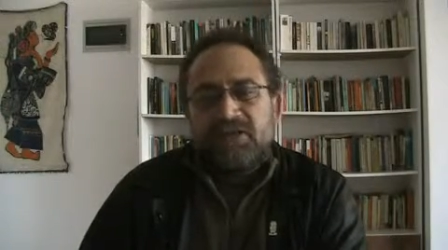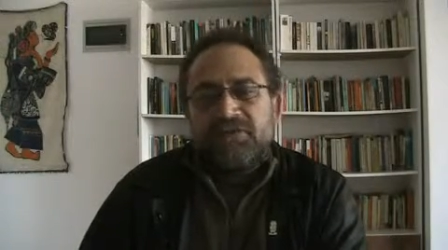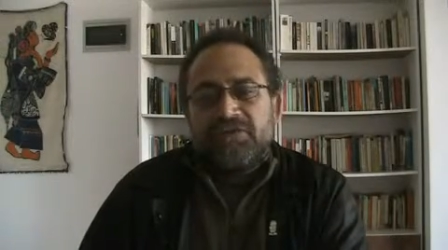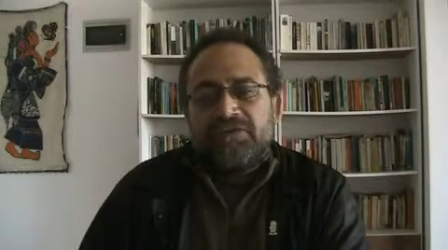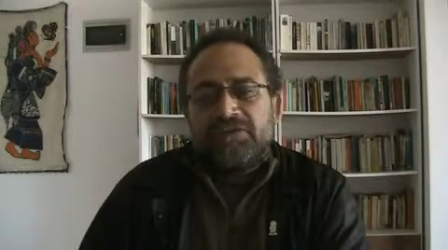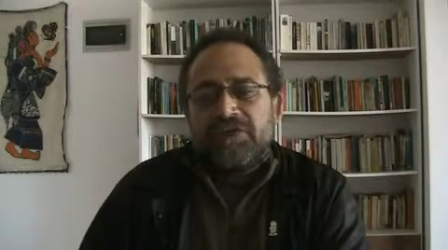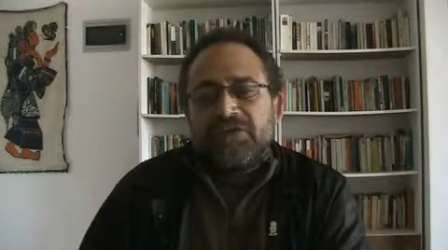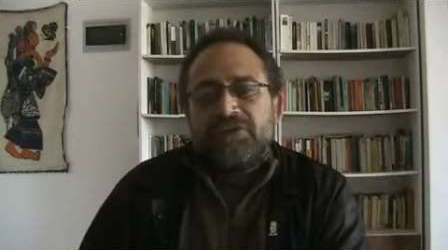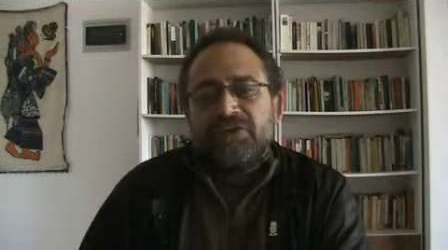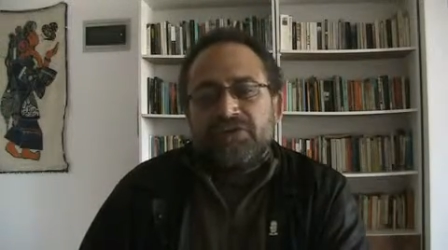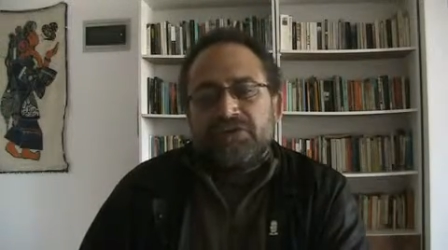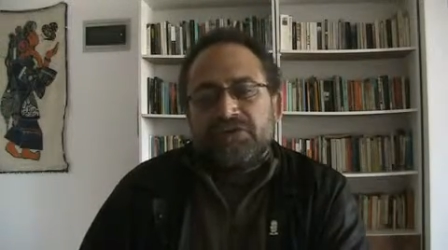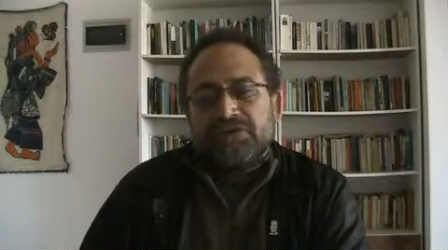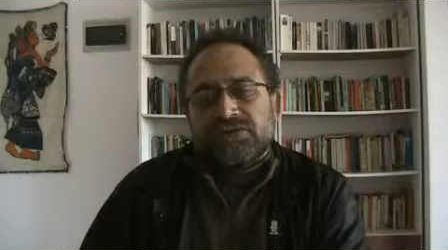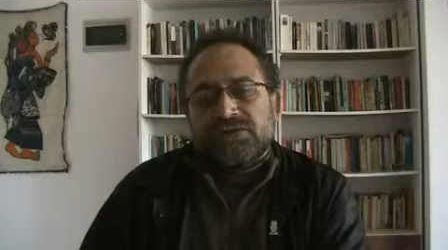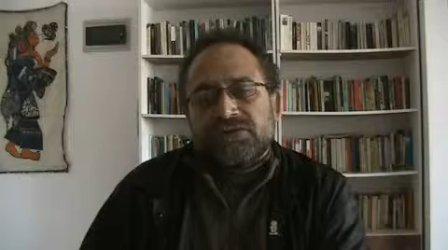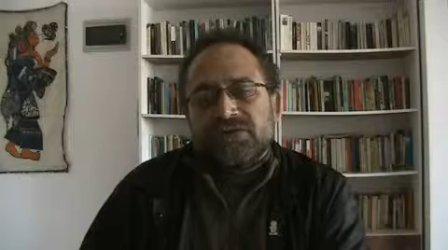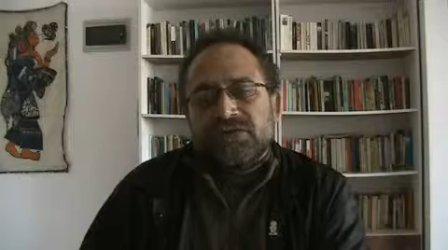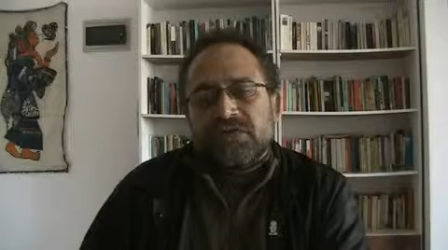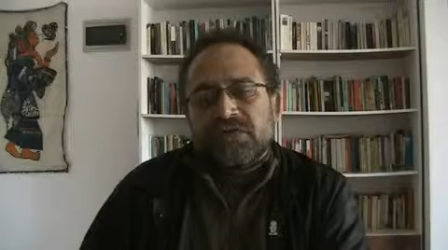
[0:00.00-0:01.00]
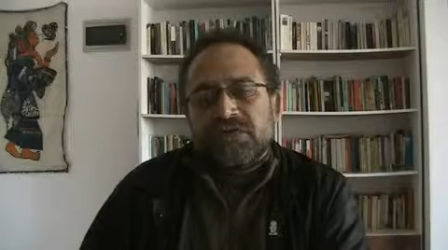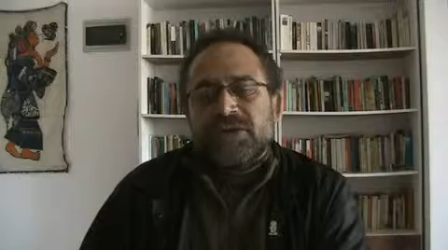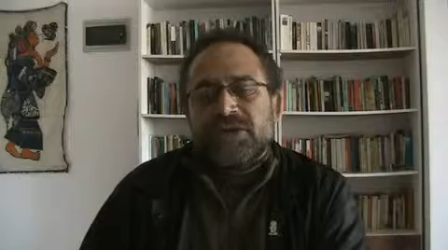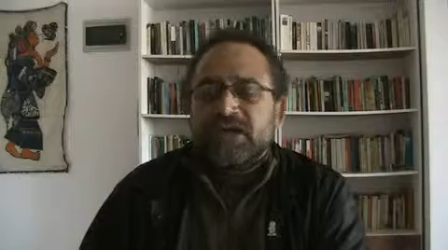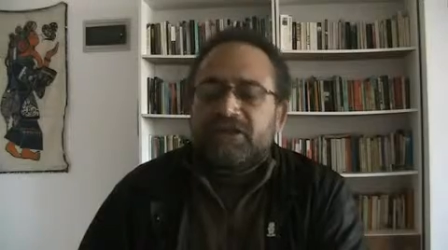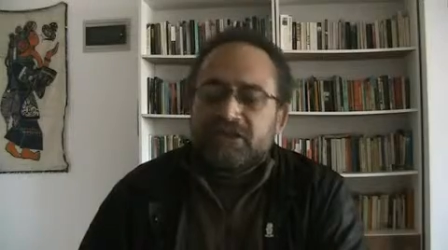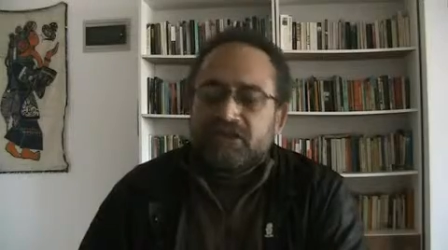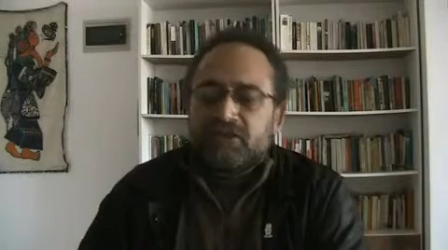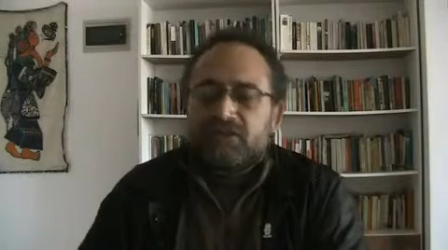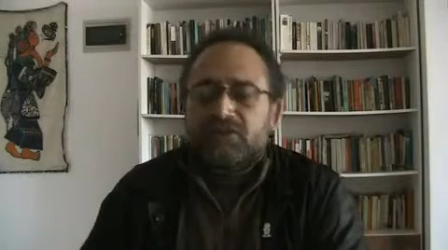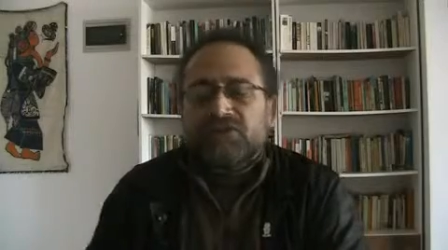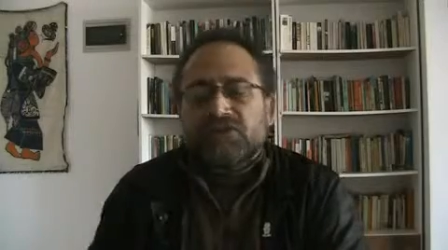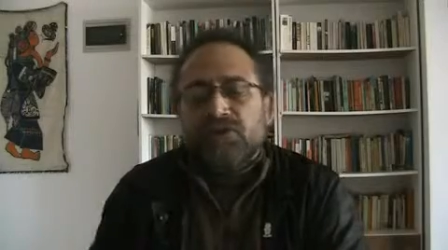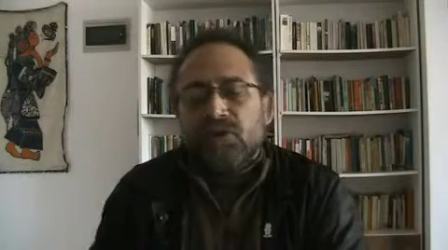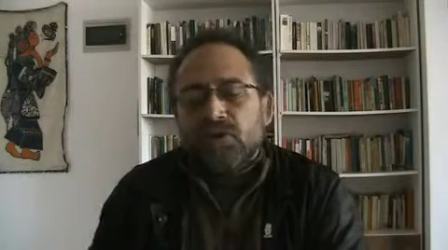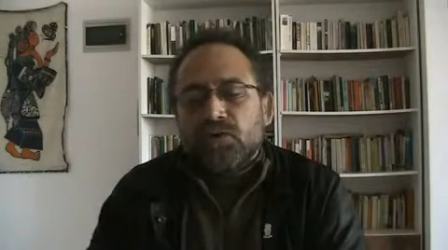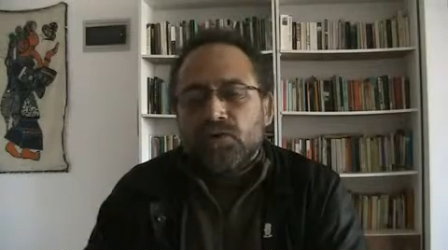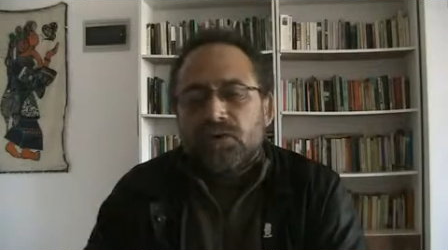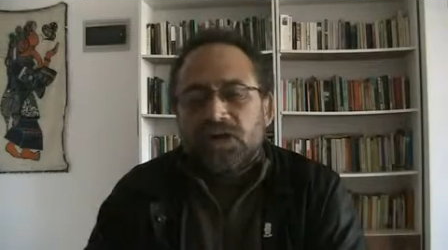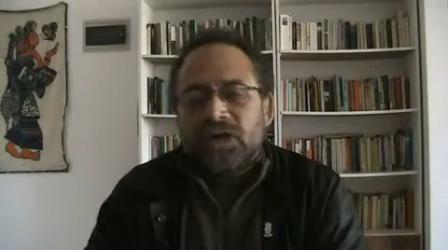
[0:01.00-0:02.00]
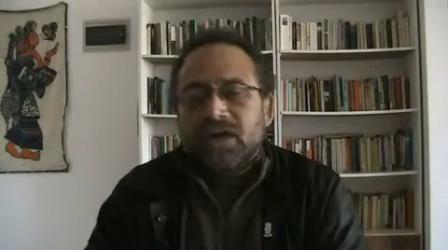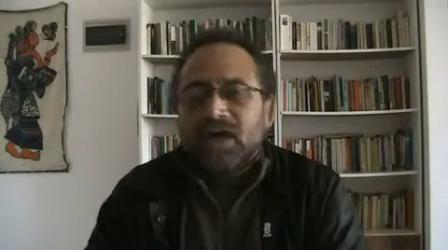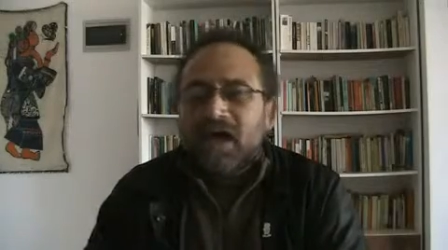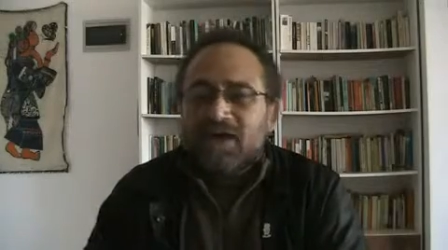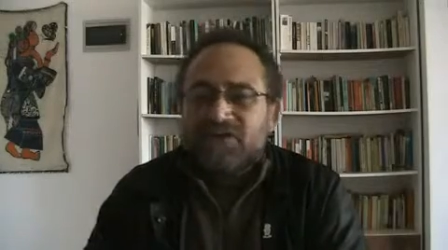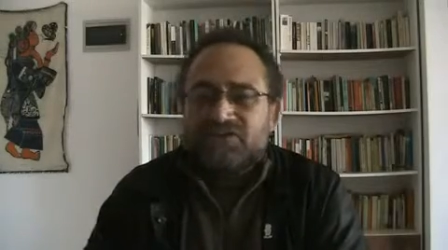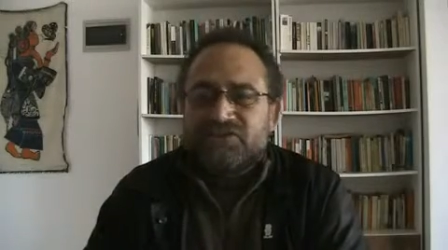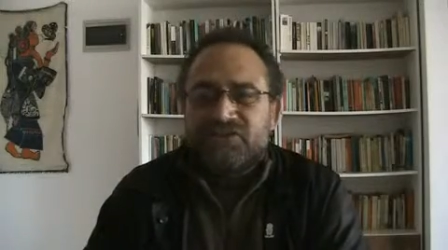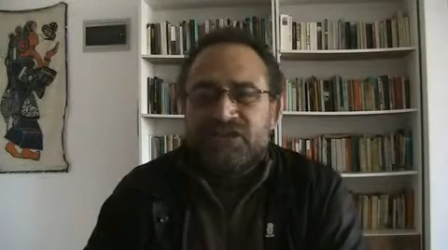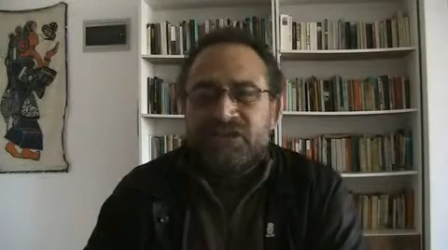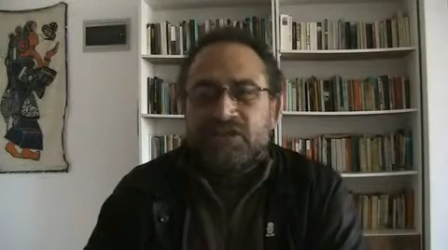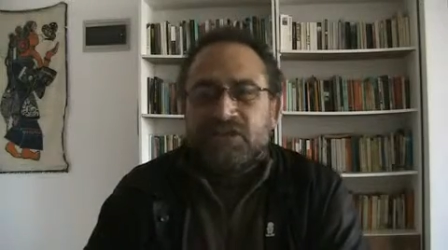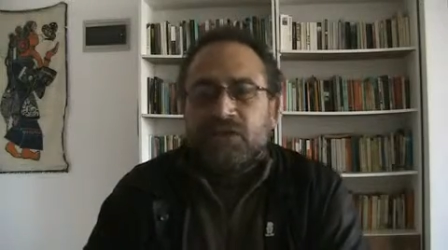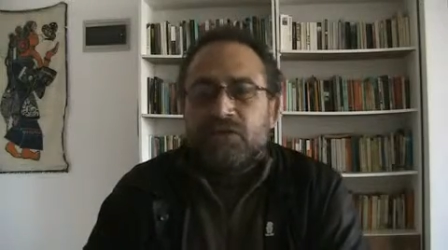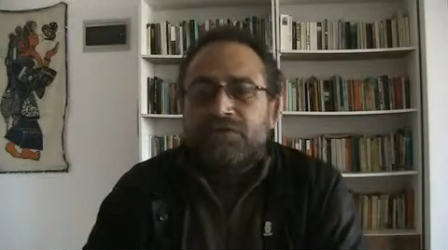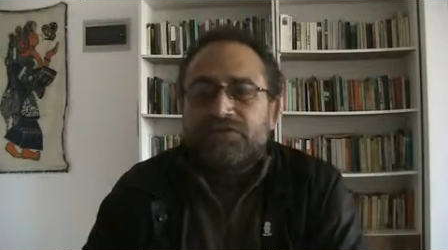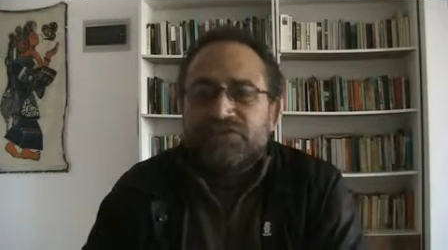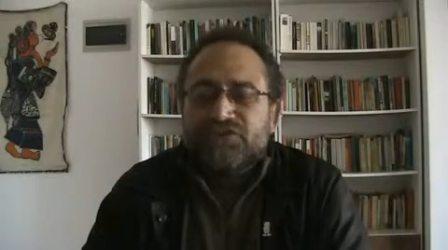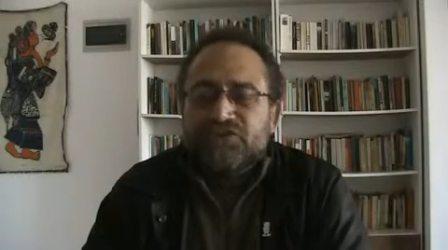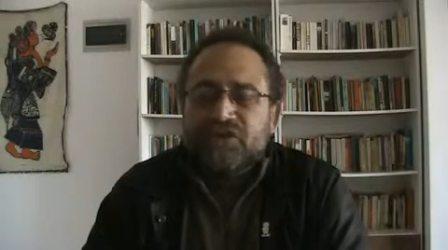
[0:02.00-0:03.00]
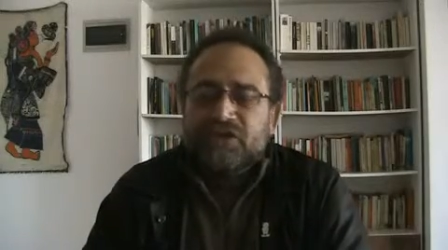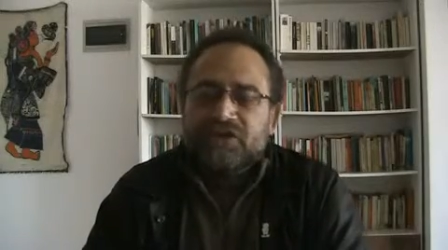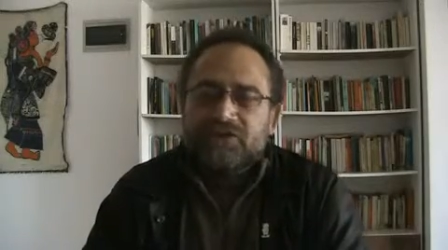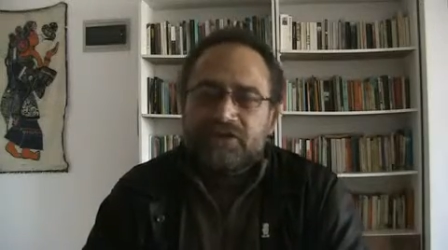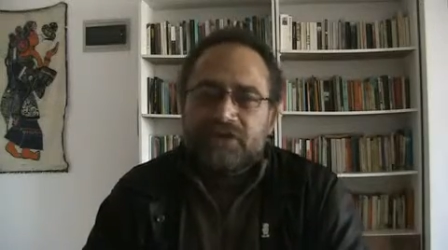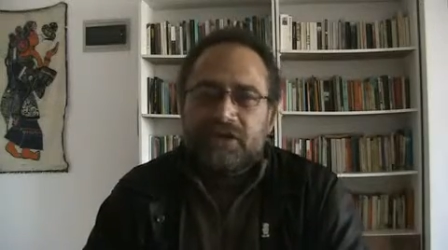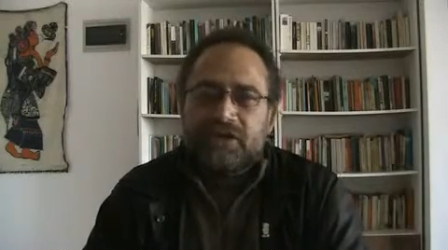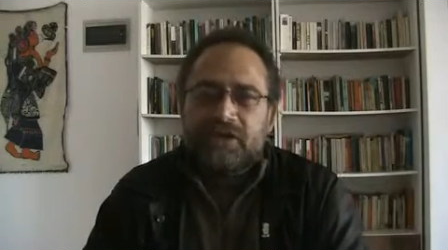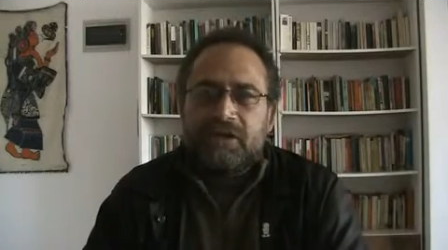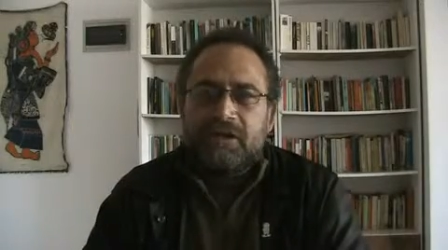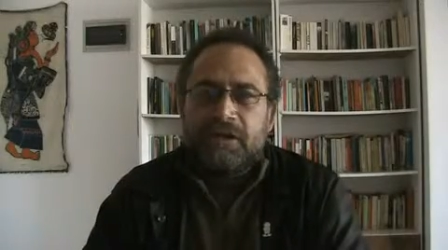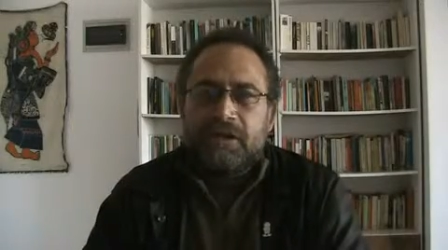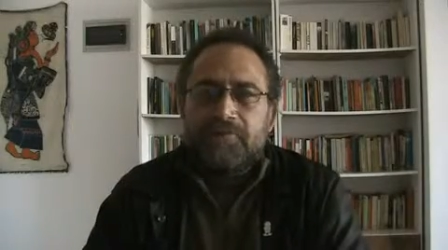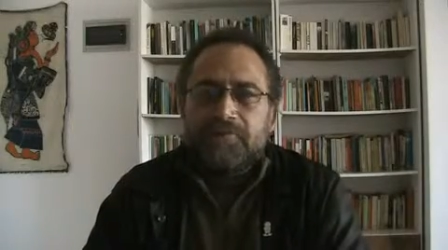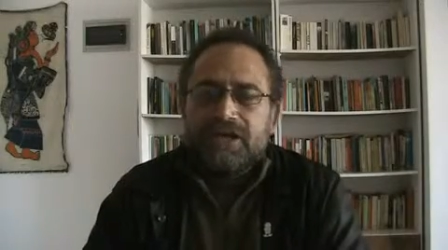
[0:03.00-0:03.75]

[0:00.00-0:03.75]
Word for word: videos that you saw last year of children